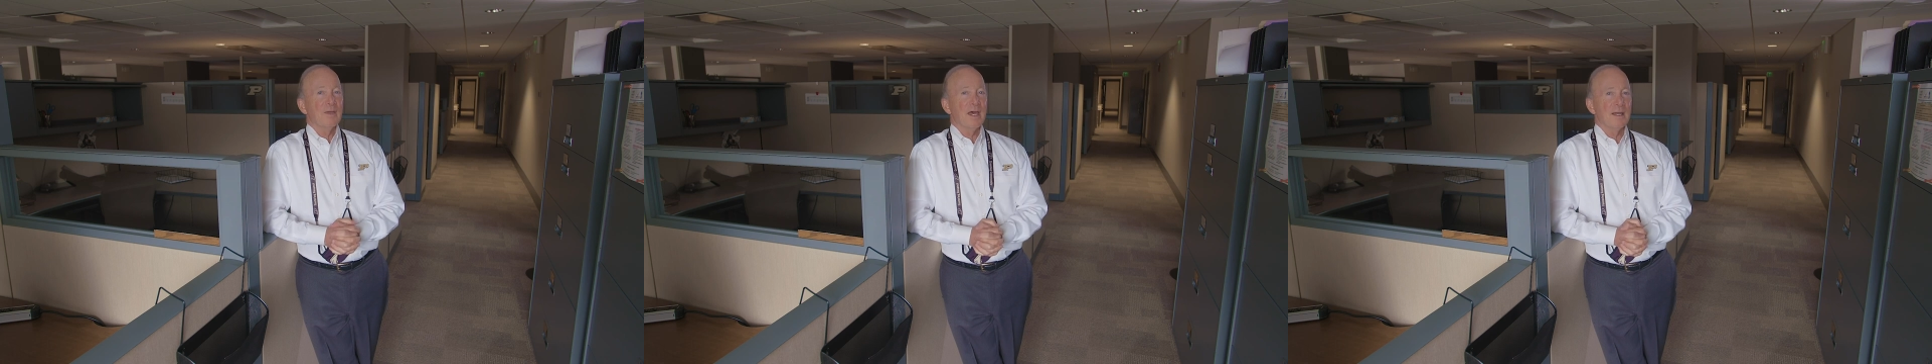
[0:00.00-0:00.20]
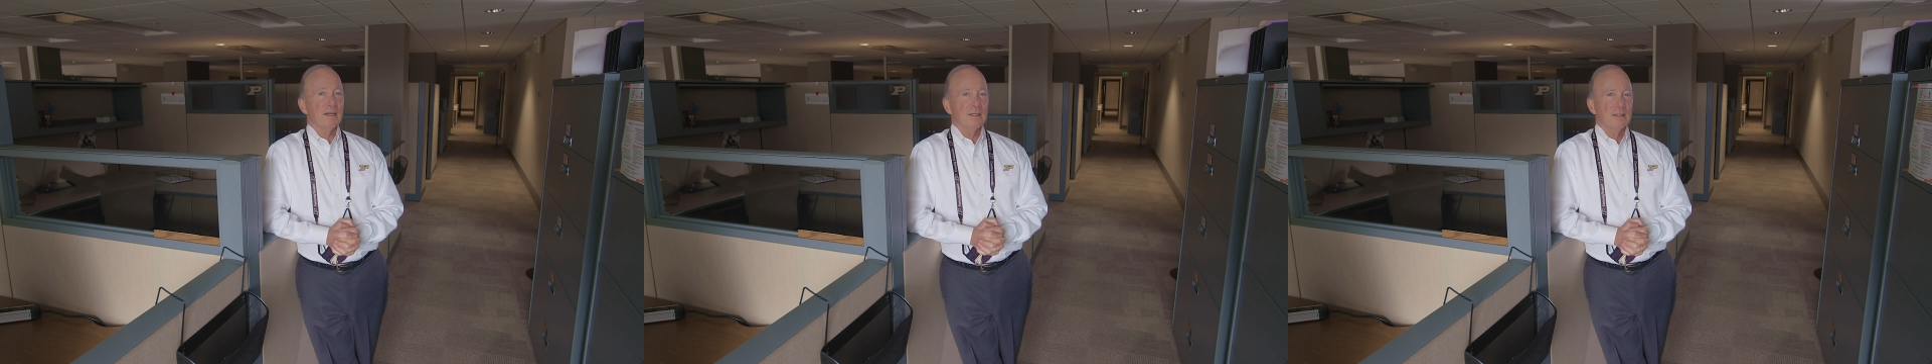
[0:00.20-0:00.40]

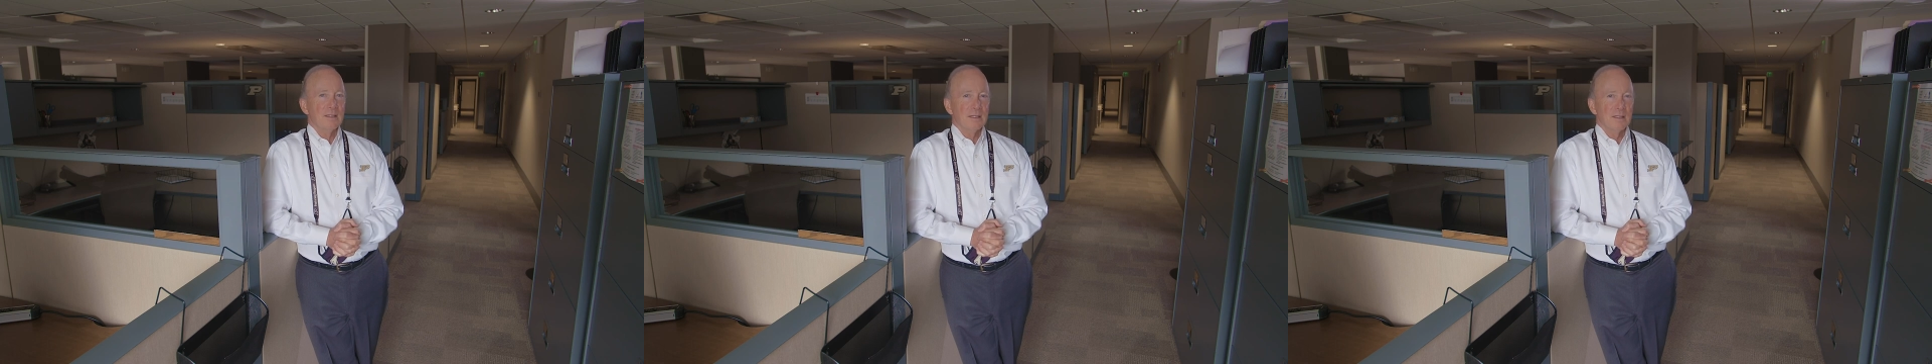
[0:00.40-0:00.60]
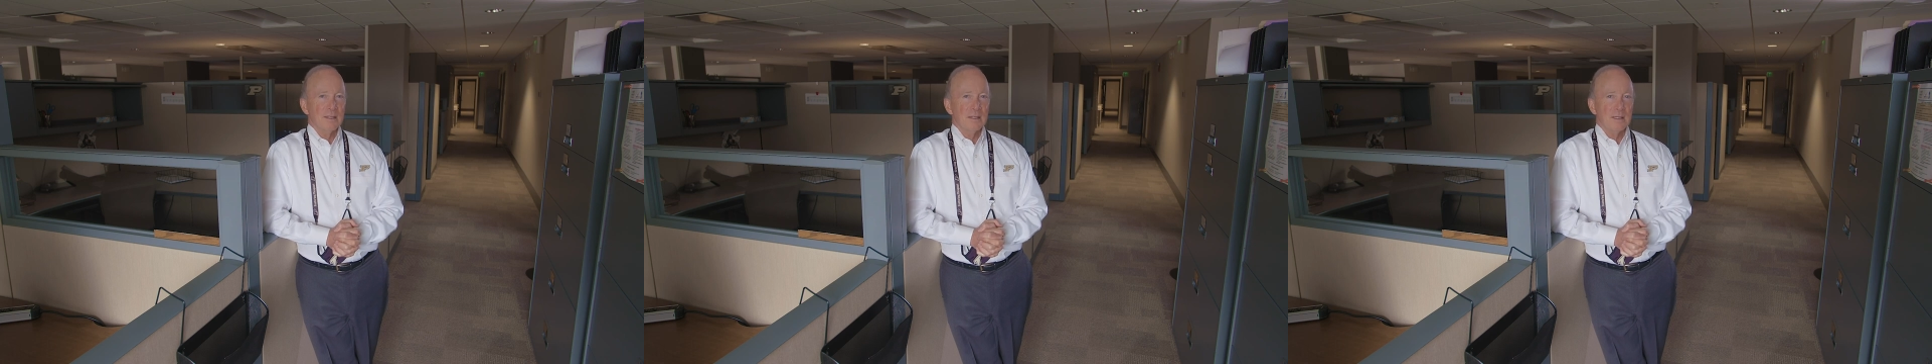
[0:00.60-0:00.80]
that
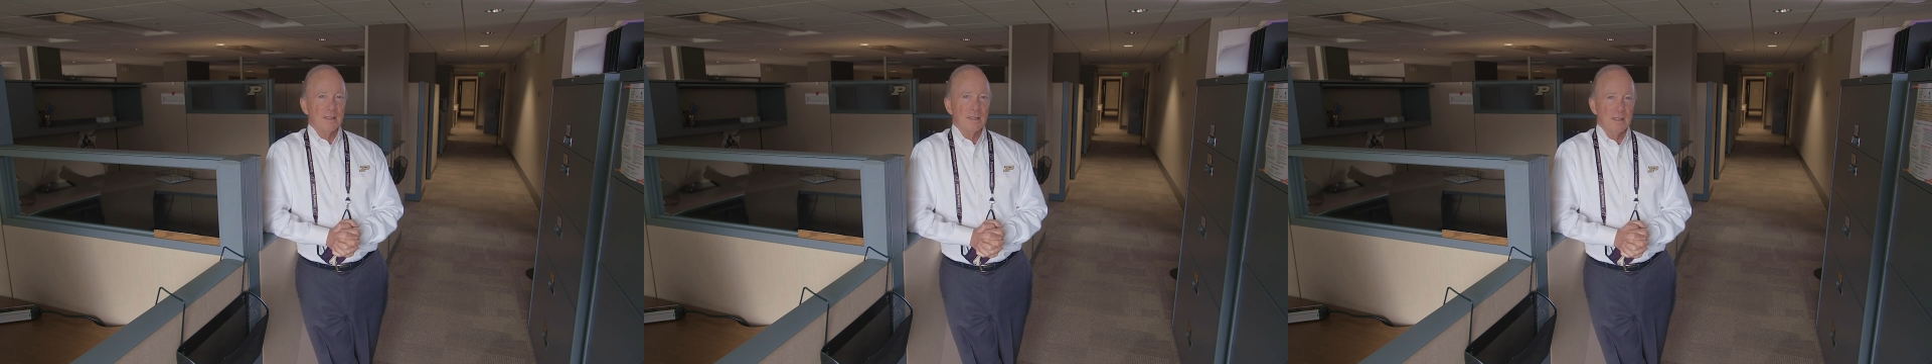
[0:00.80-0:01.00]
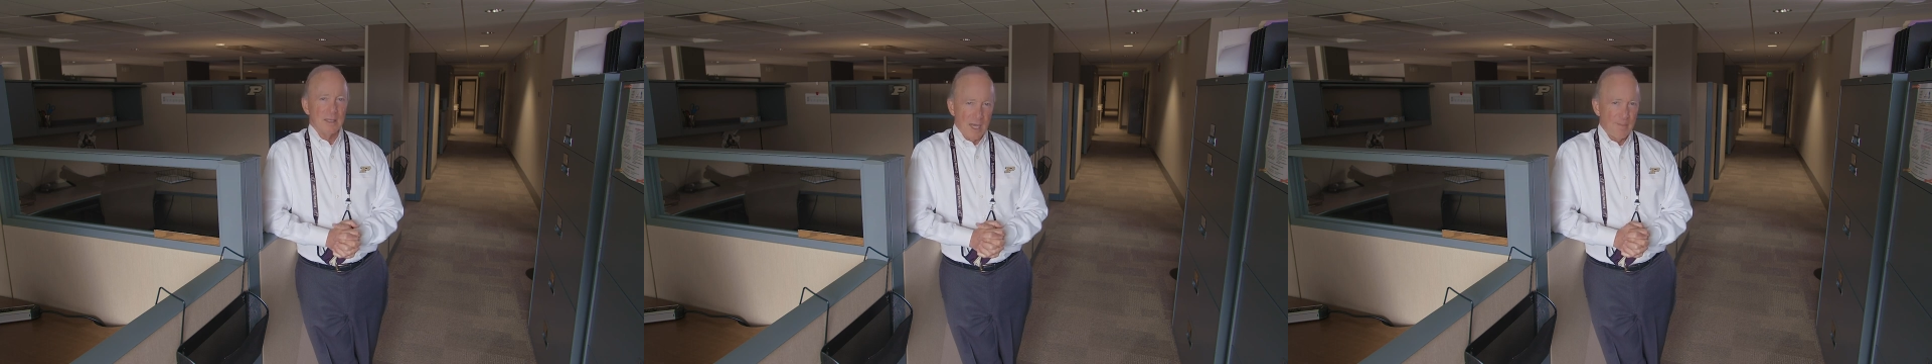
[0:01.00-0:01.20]

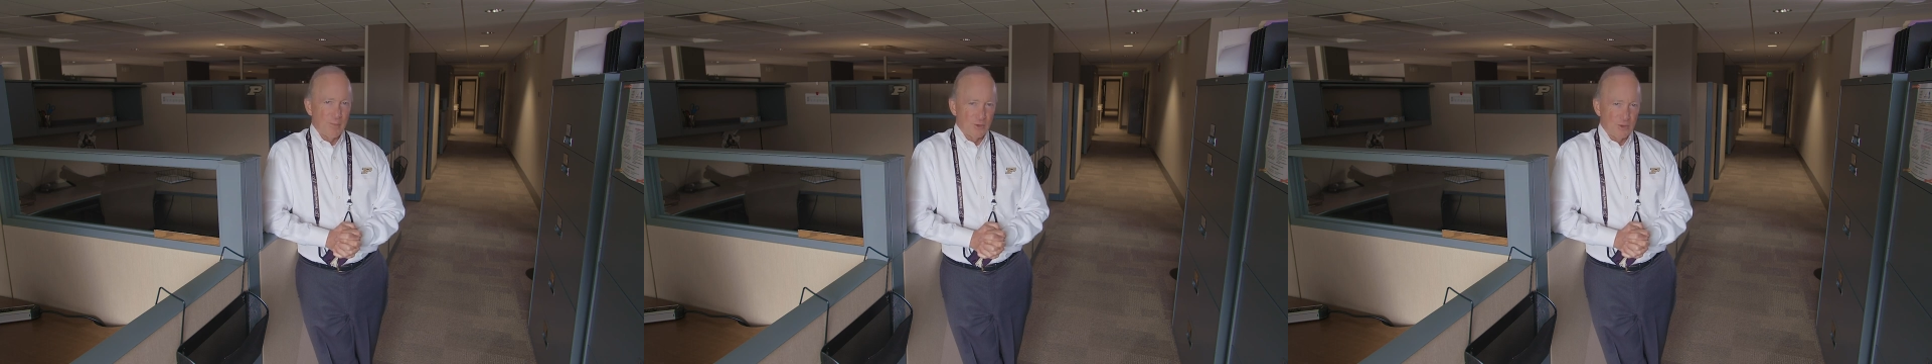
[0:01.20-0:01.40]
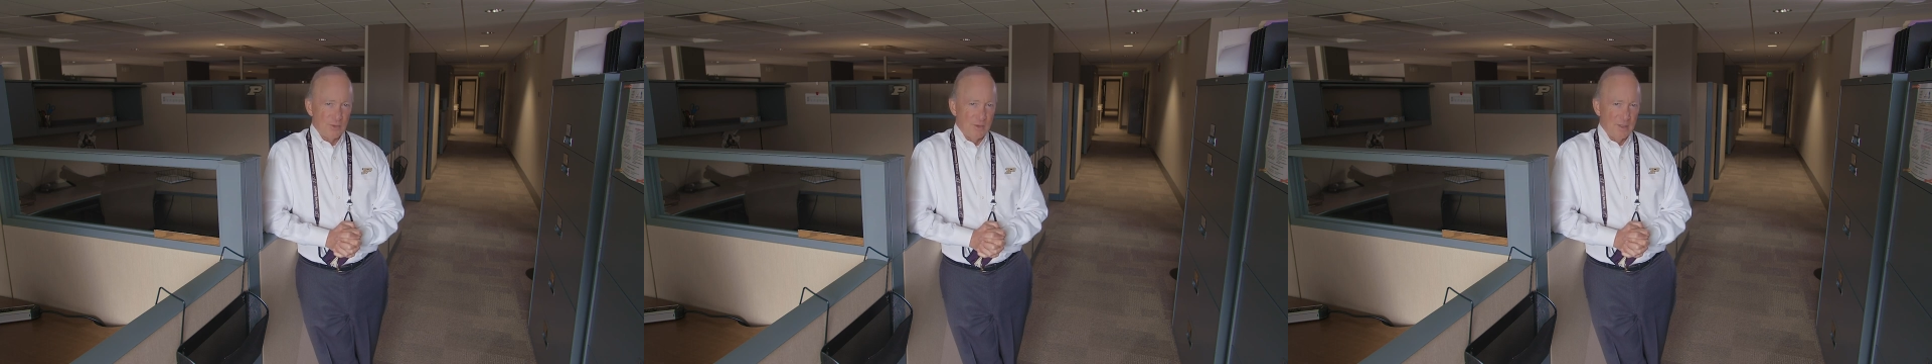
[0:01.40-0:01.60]
the
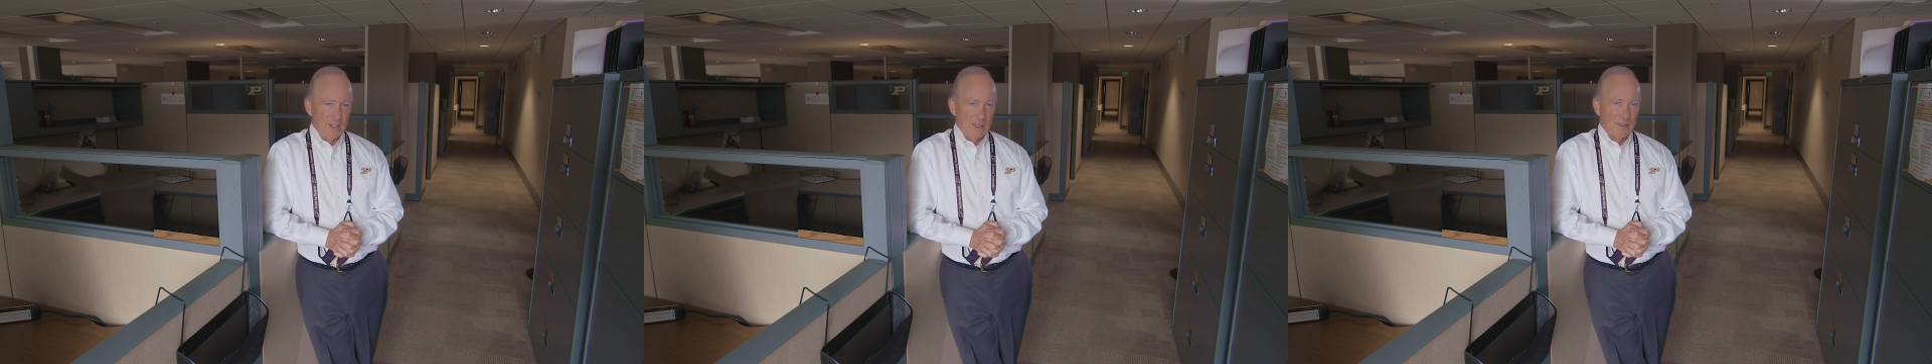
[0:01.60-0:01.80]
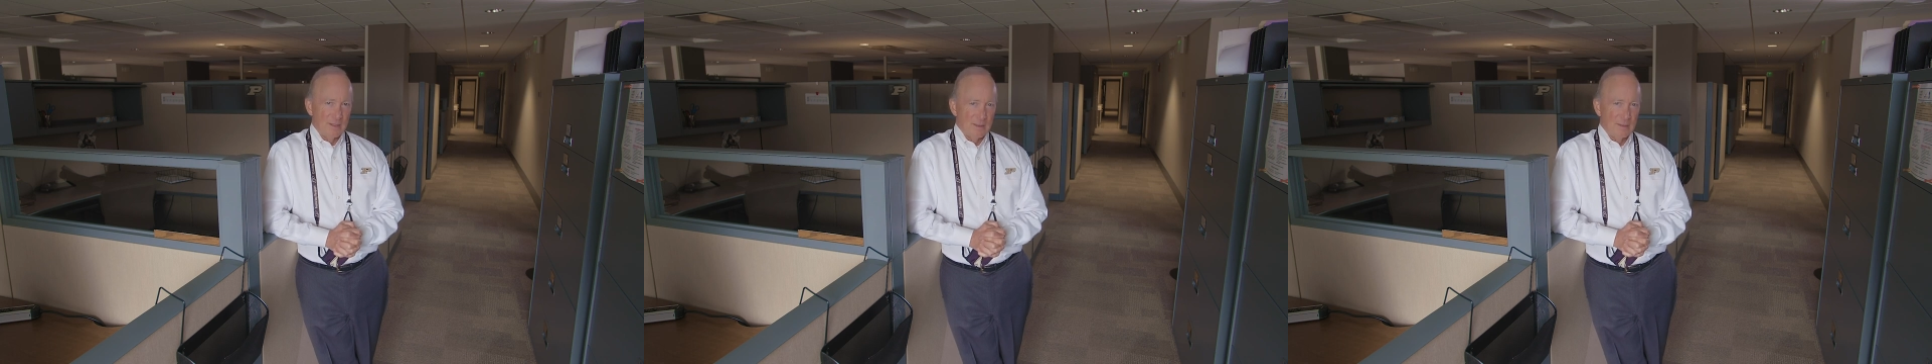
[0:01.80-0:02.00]

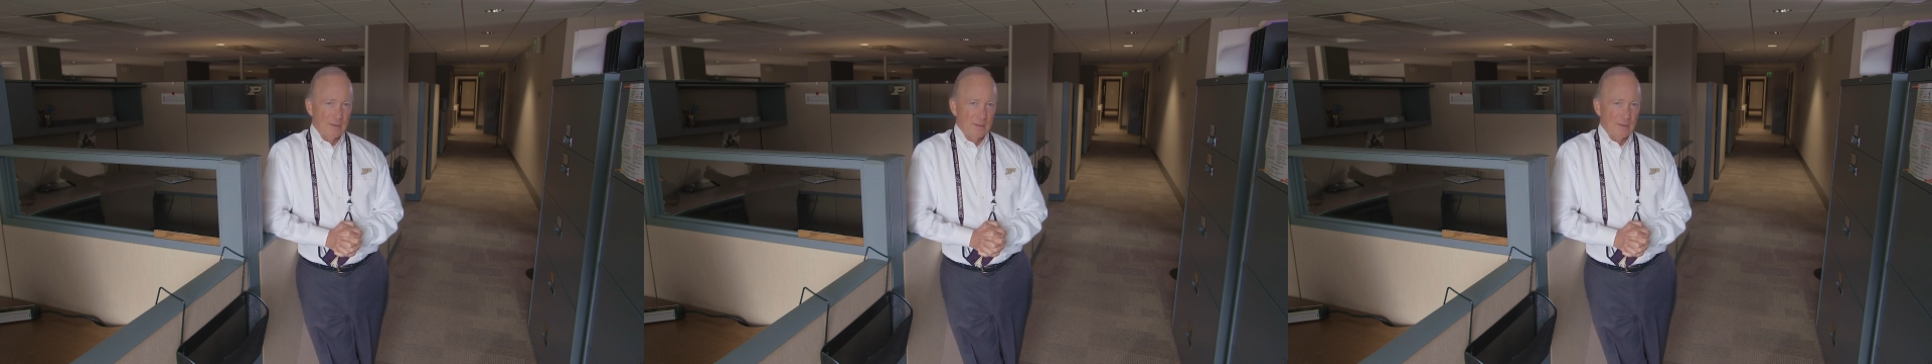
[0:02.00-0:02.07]
opportunity.